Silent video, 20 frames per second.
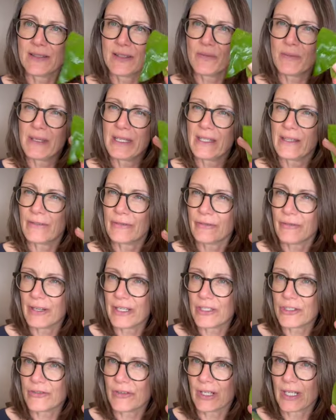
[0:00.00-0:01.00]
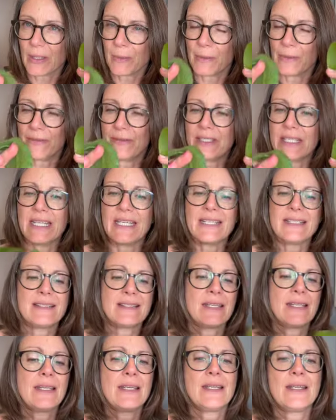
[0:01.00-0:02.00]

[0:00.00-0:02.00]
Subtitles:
They've been in the fridge for a couple of days.